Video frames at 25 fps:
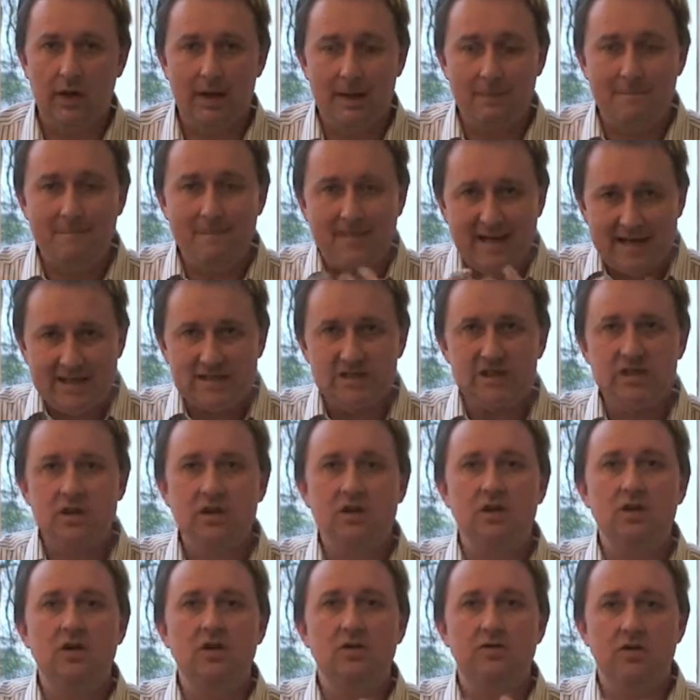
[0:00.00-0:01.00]
Imagine
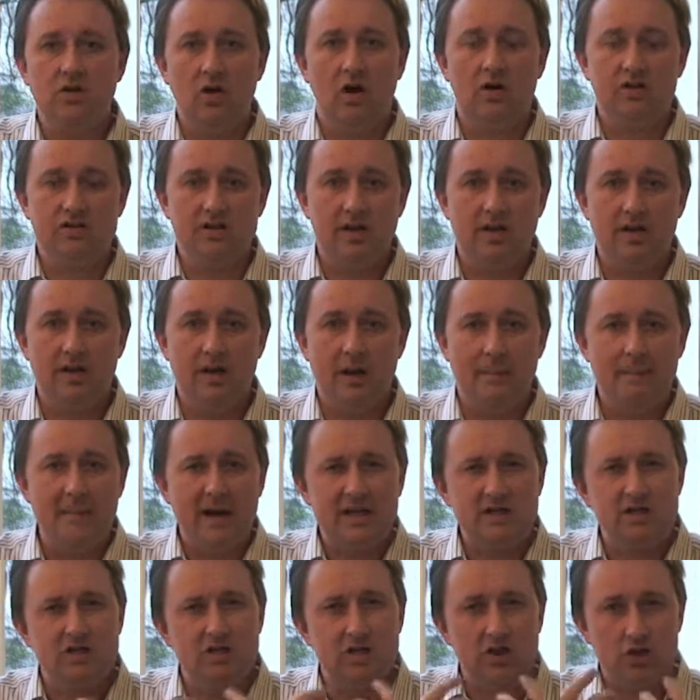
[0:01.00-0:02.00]
that you've got it.
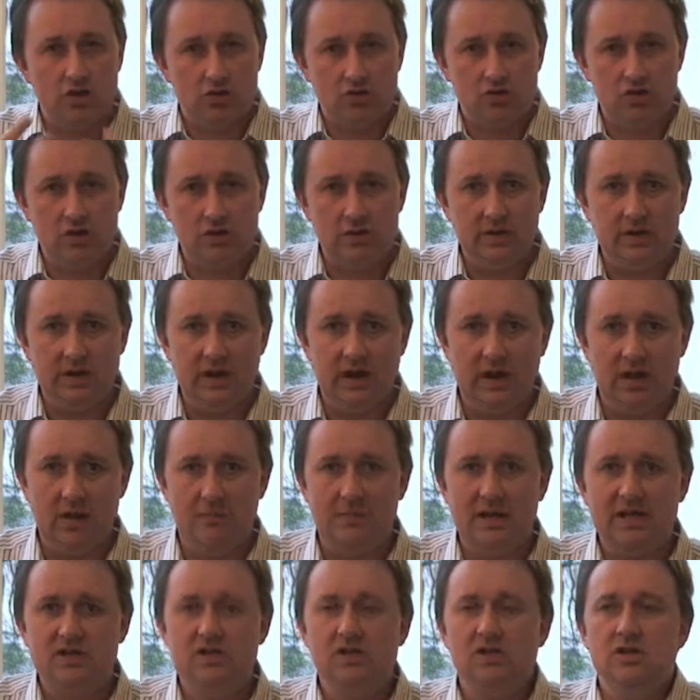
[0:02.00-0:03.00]
Imagine that you're doing it.
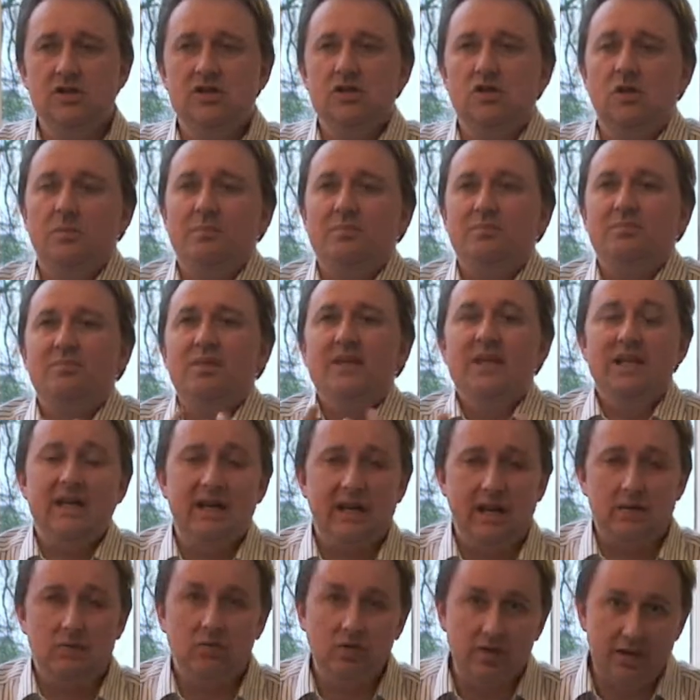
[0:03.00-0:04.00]
Imagine that you're
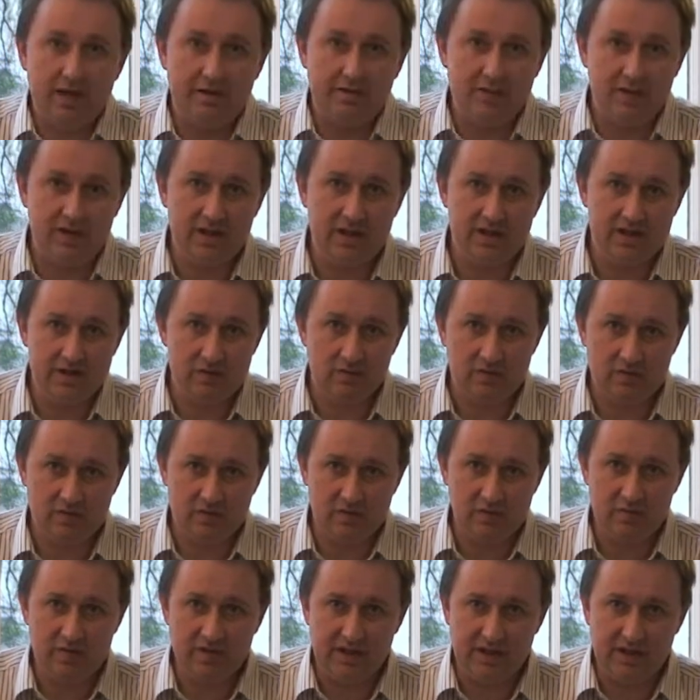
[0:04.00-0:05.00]
being whatever it is you want
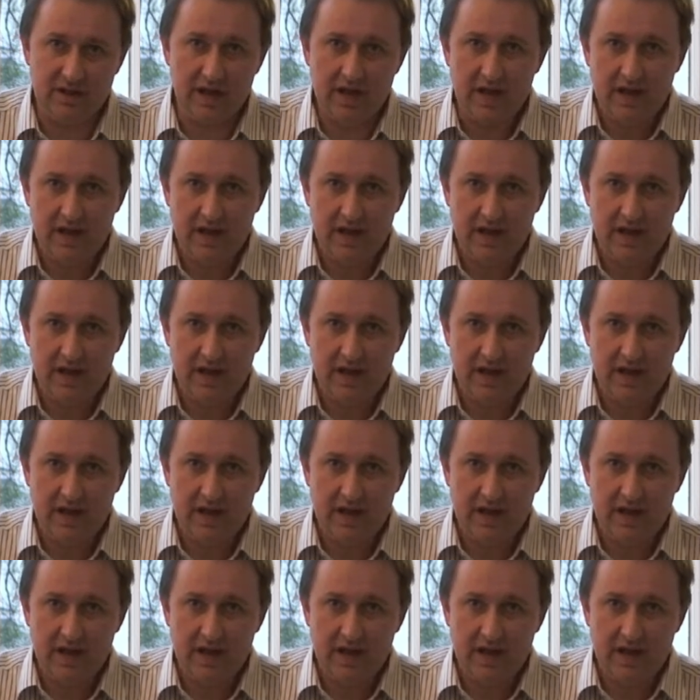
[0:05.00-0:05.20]
to be.